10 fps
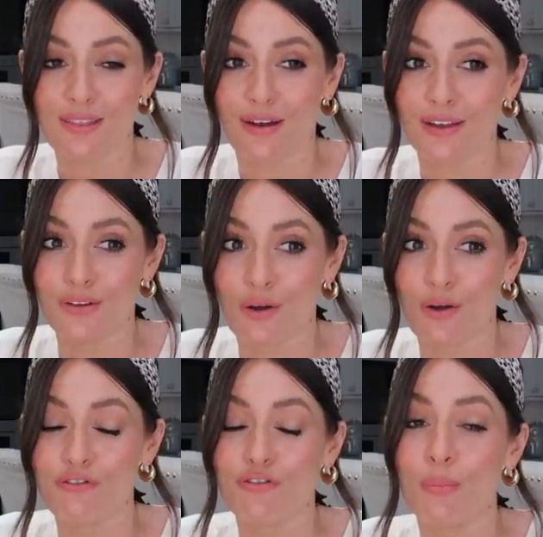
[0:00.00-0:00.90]
that I
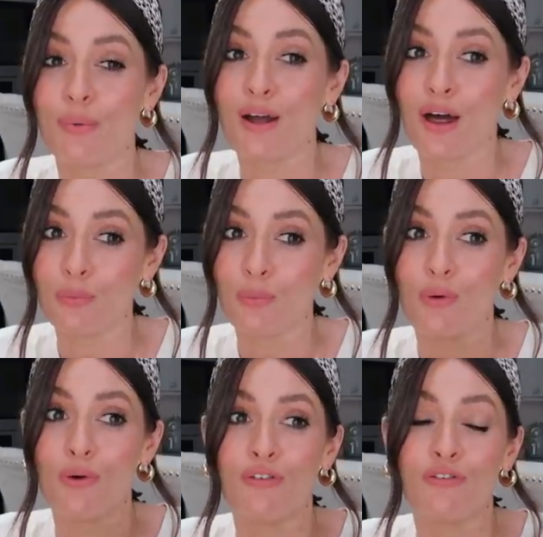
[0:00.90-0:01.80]
got from
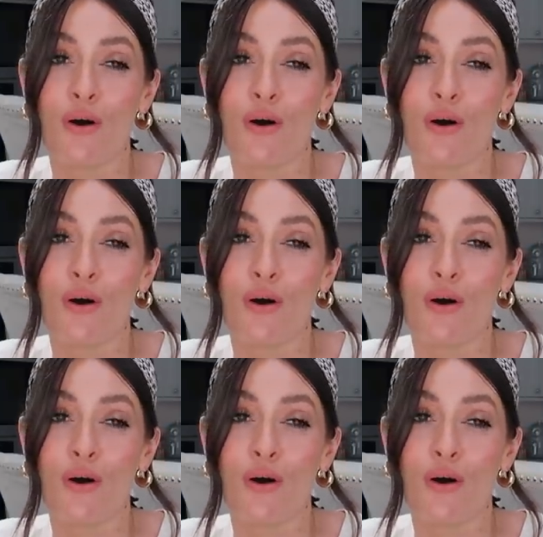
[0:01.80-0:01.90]
Gunwharf